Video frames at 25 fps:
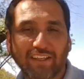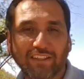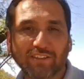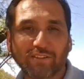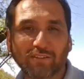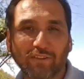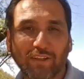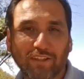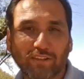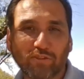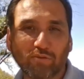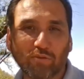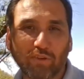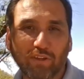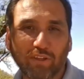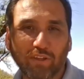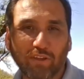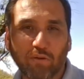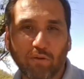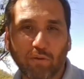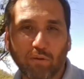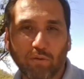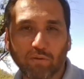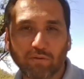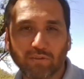So that's really
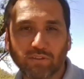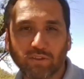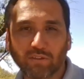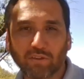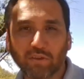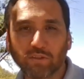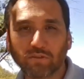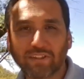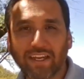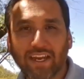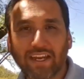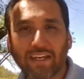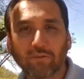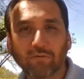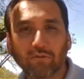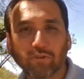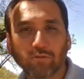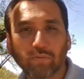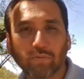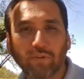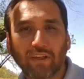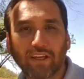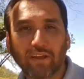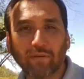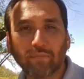cool. So those animals
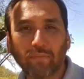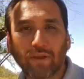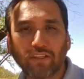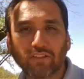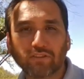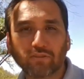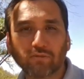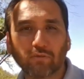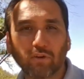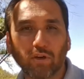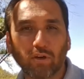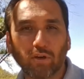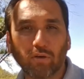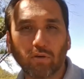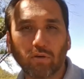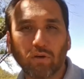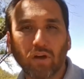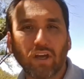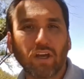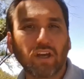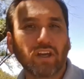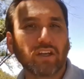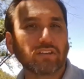play a major role.